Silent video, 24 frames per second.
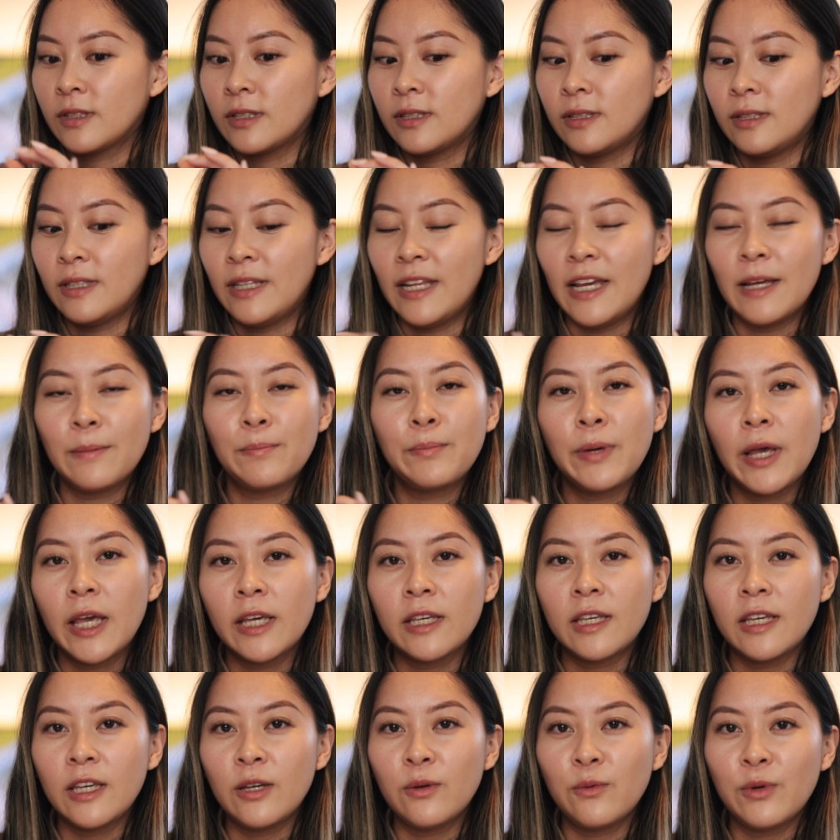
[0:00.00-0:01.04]

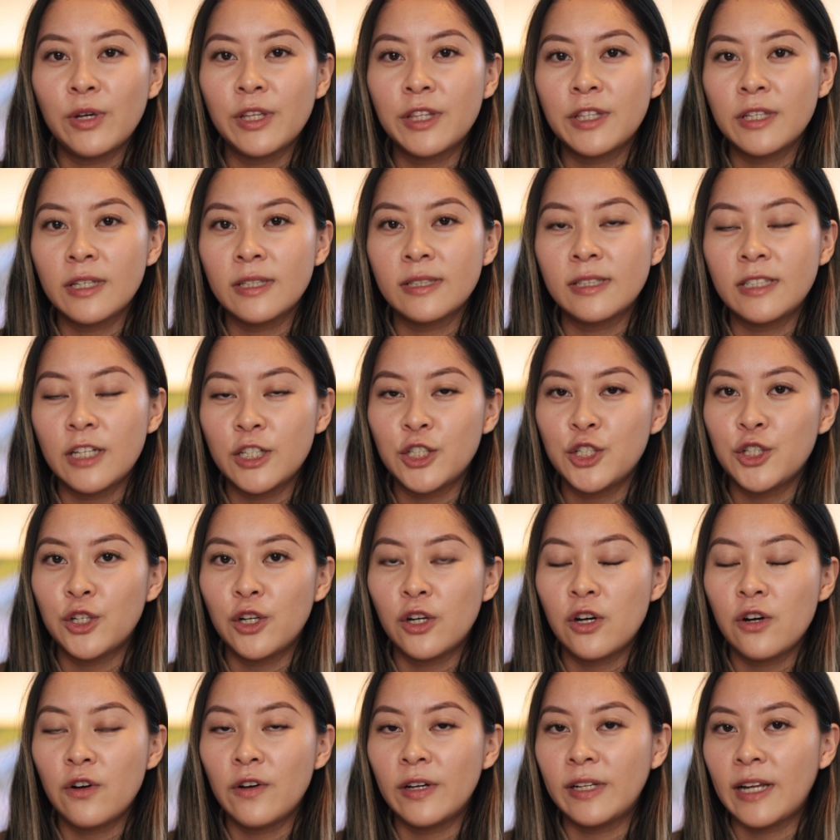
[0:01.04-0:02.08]
nitpicky with
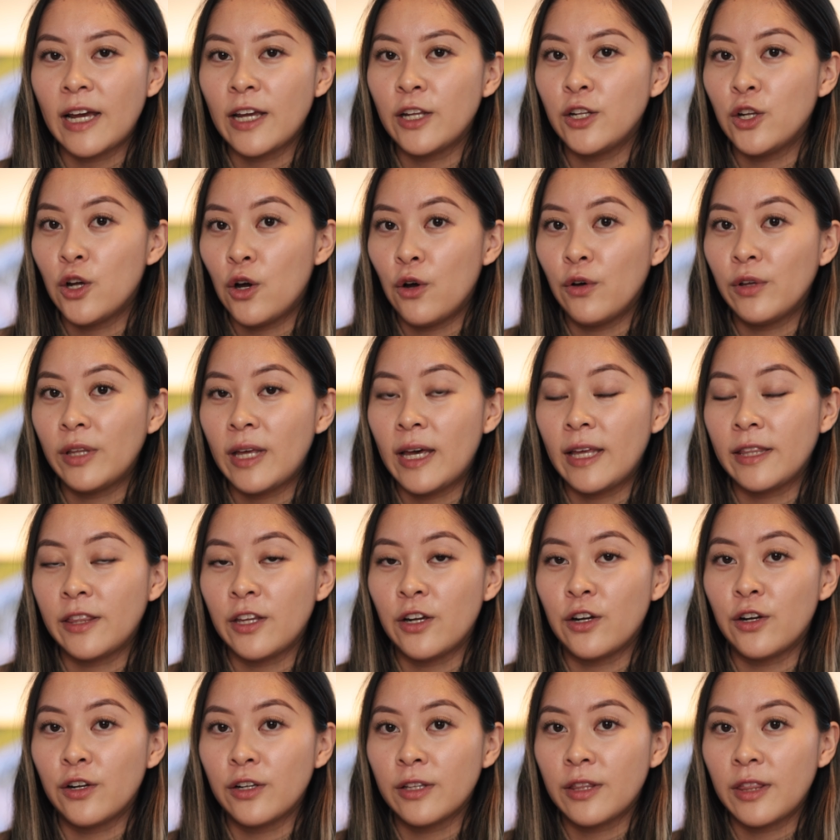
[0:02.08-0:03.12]
digital, and I know that
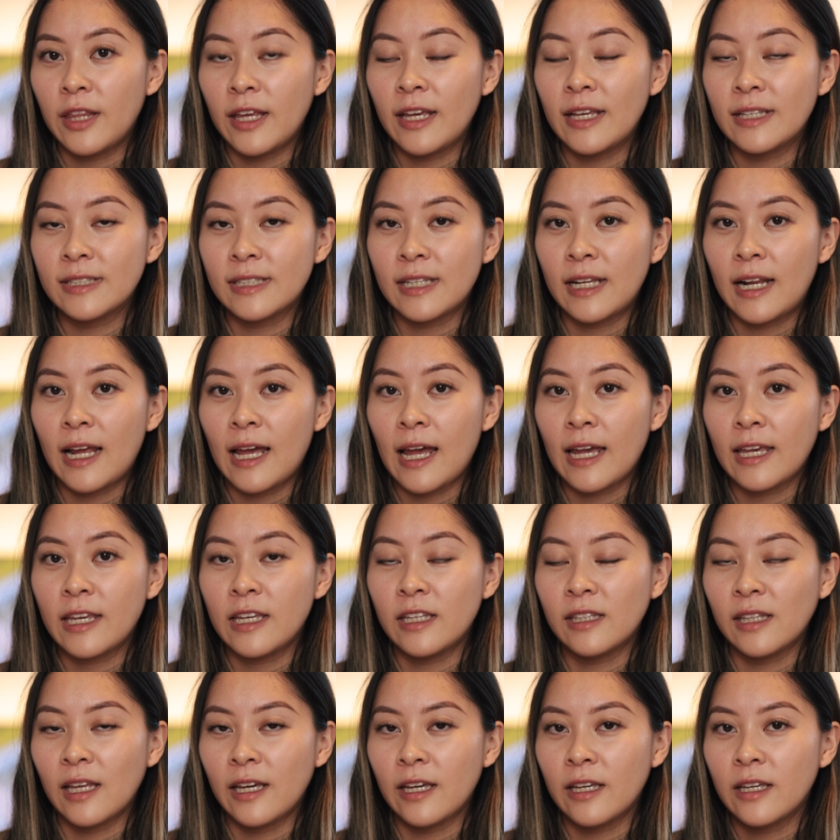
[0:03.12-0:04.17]
there are things that I
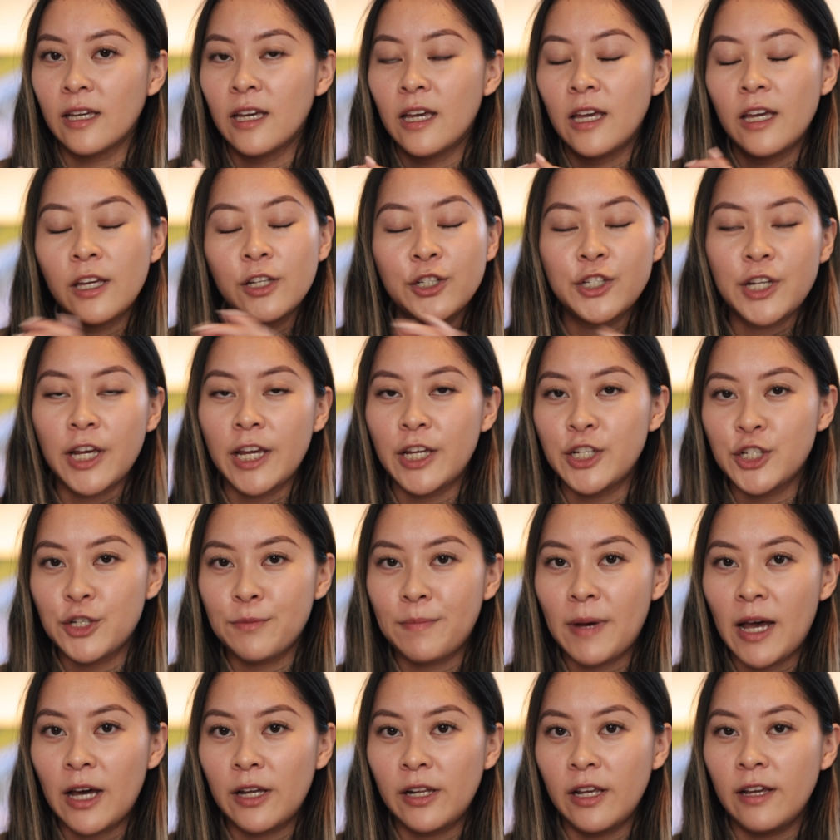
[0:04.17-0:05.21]
can like change
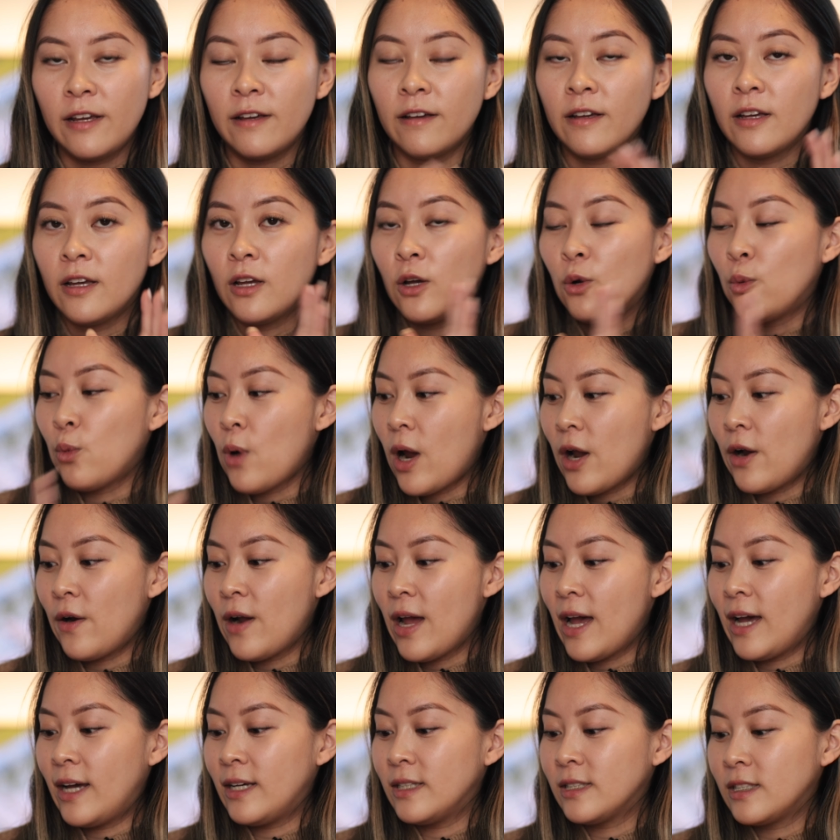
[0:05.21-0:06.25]
about it.
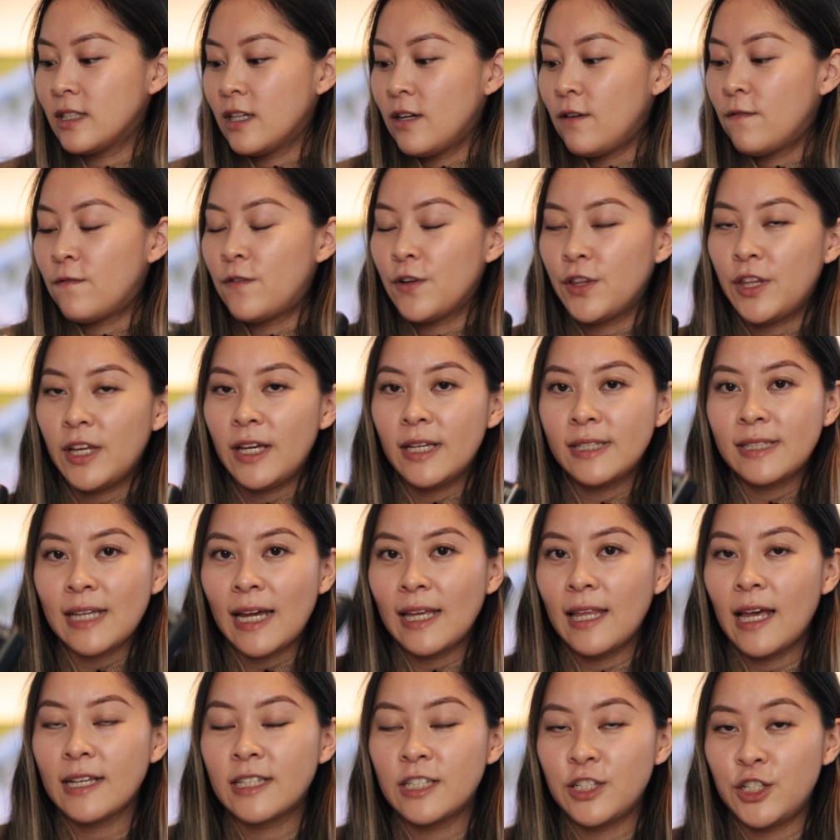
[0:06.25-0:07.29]
Whereas for this,
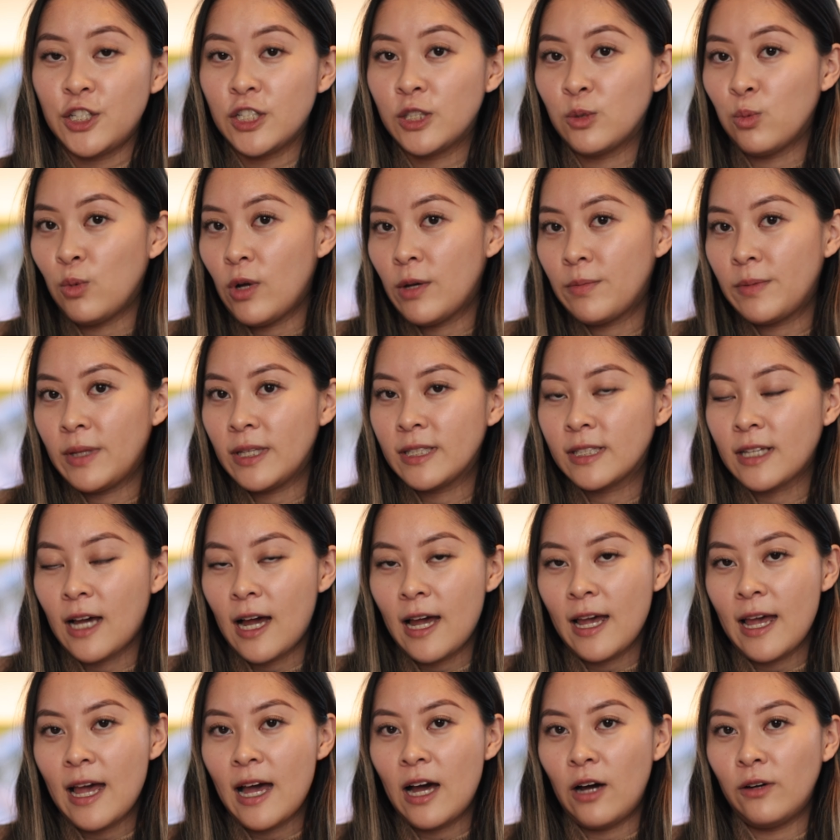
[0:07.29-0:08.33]
I like to just whip this
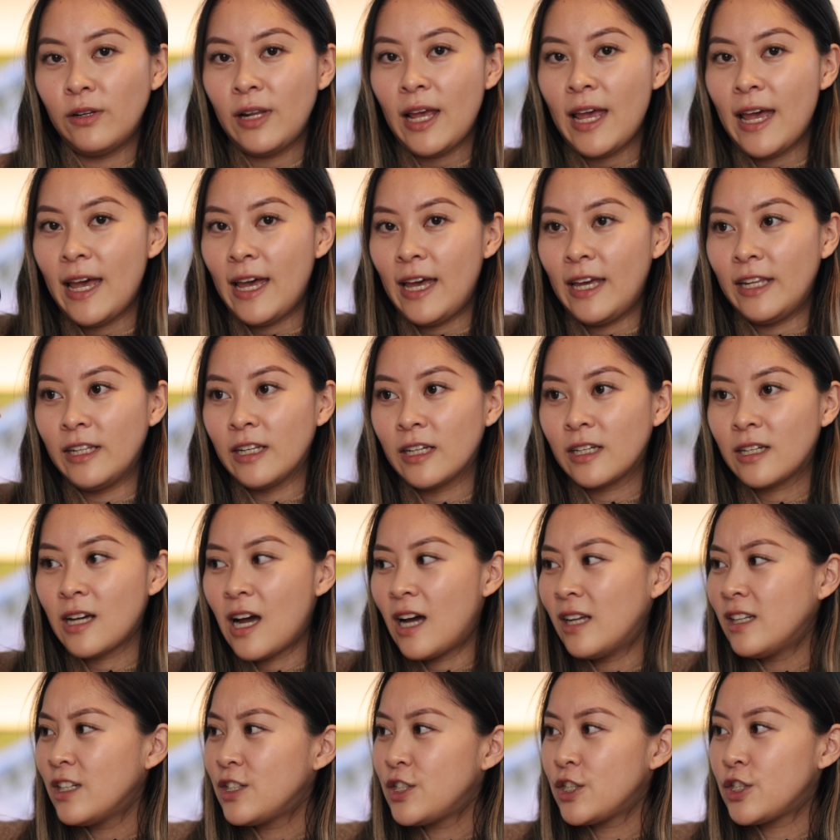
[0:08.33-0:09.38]
guy out and
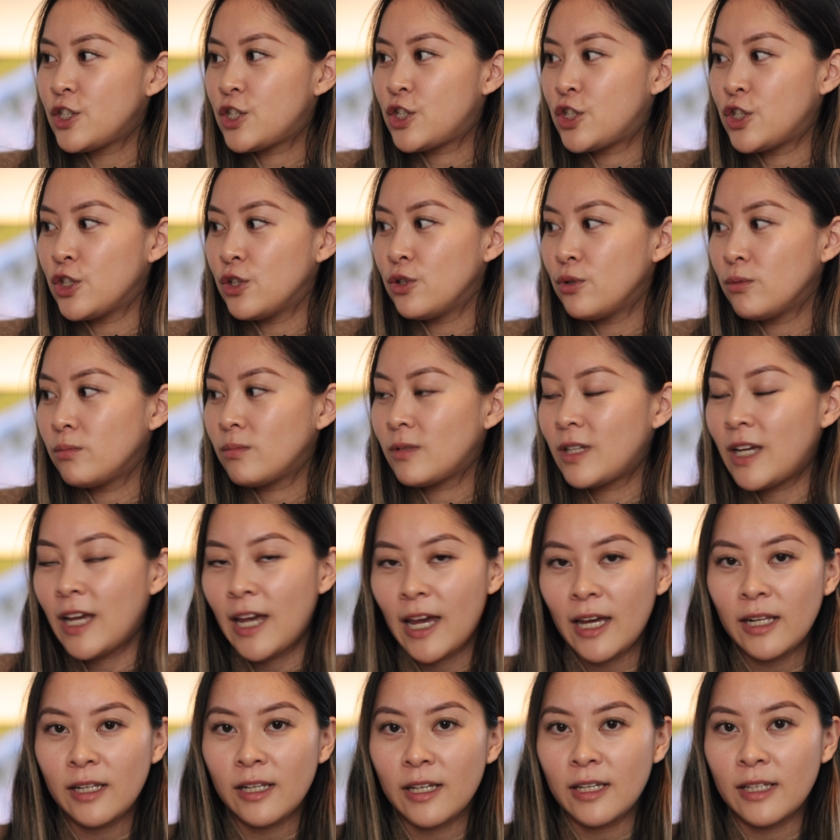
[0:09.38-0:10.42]
kind of just shoot
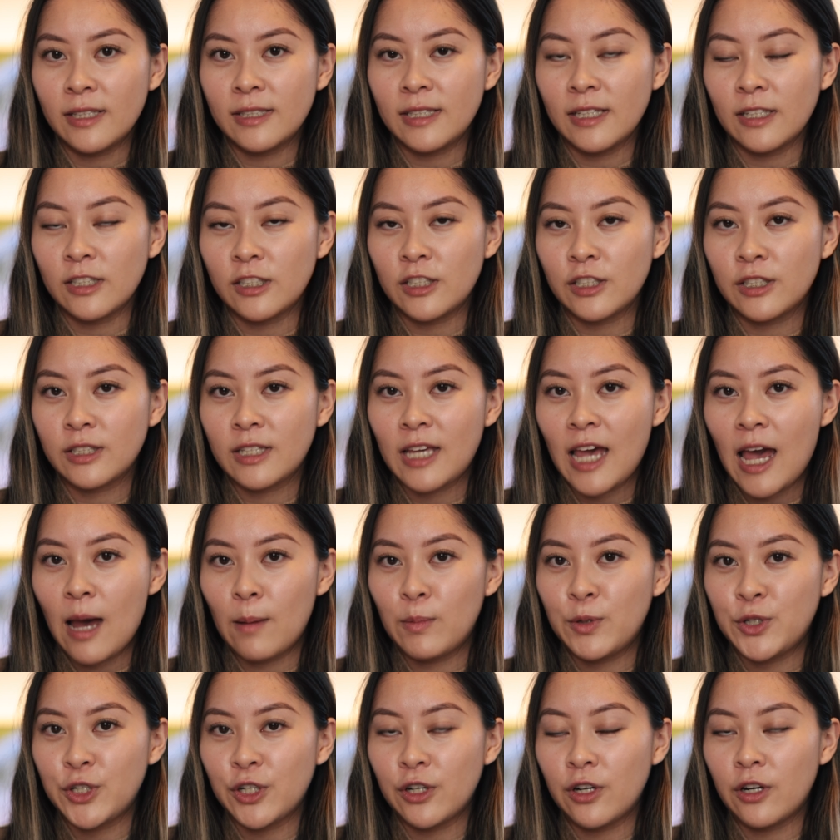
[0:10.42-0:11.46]
candids and just
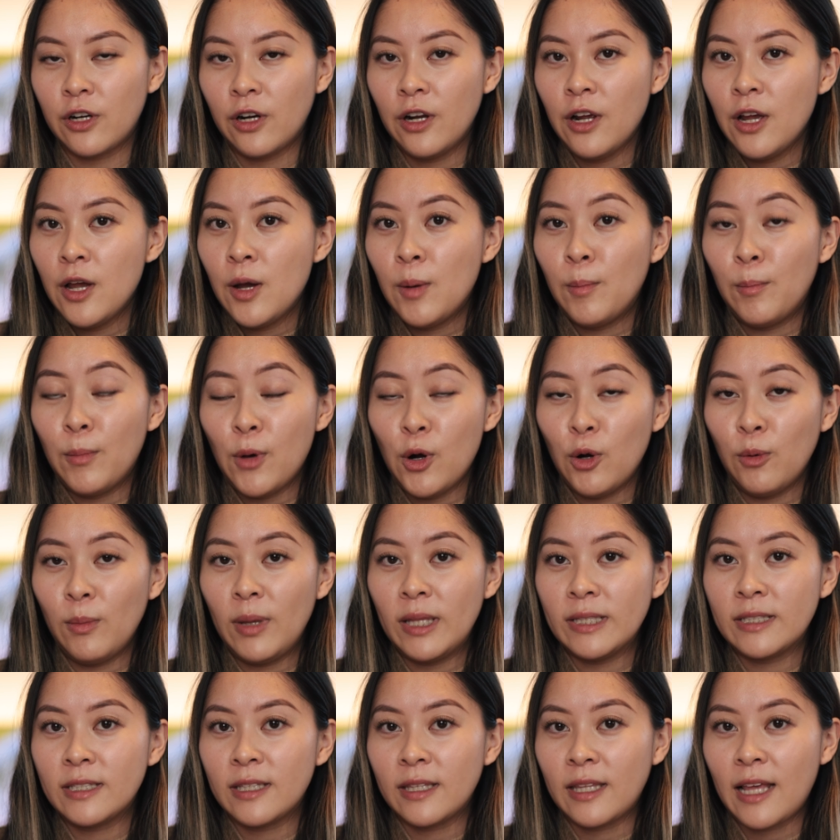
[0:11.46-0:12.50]
capture
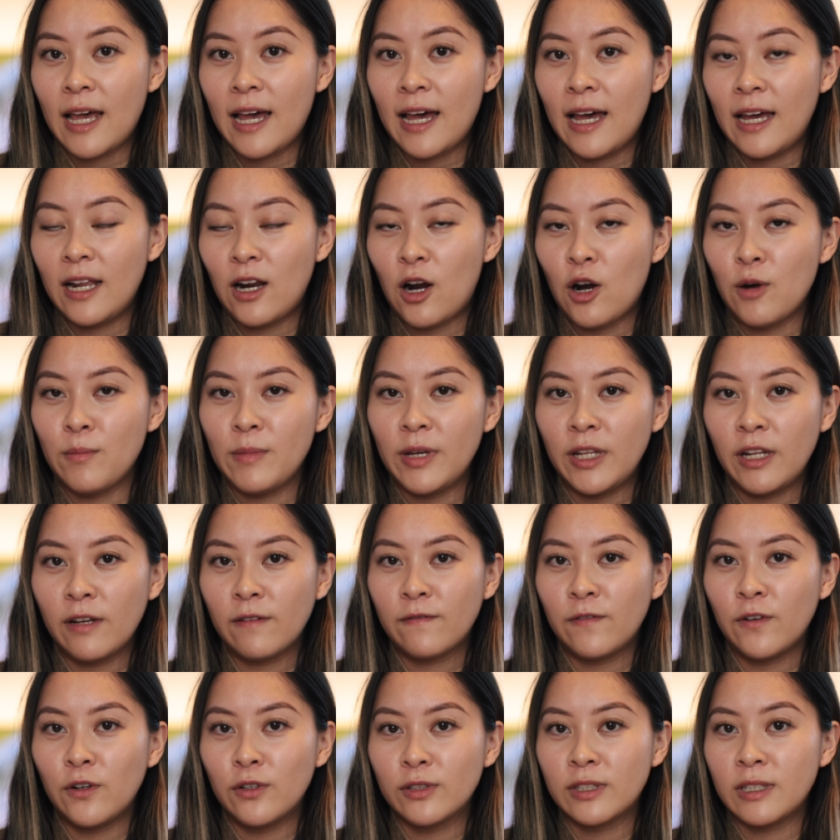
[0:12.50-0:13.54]
moments that are
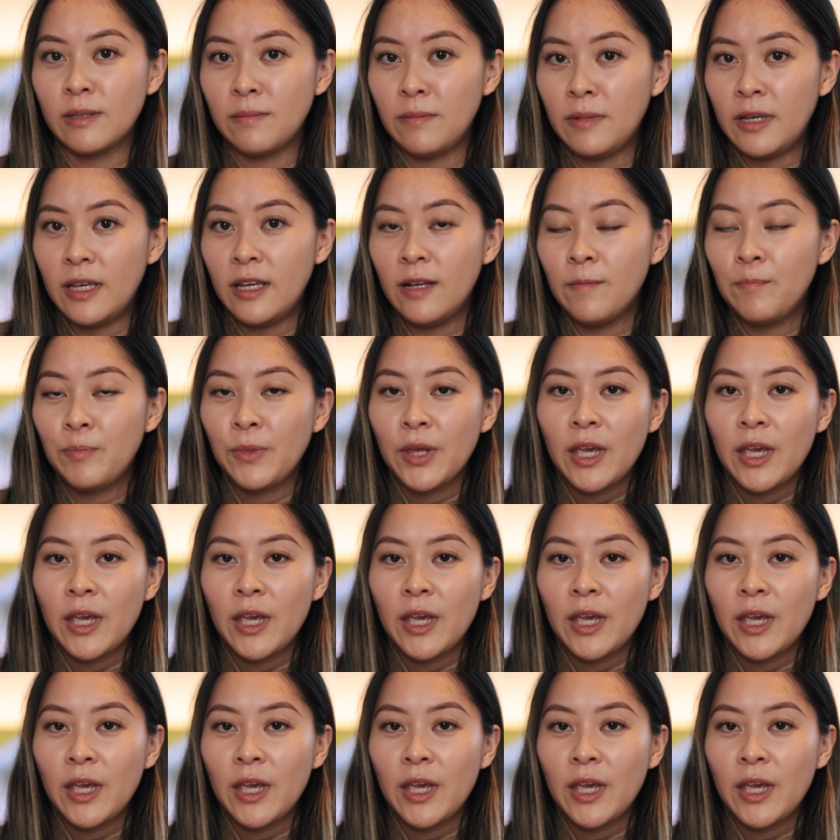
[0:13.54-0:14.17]
meaningful to me.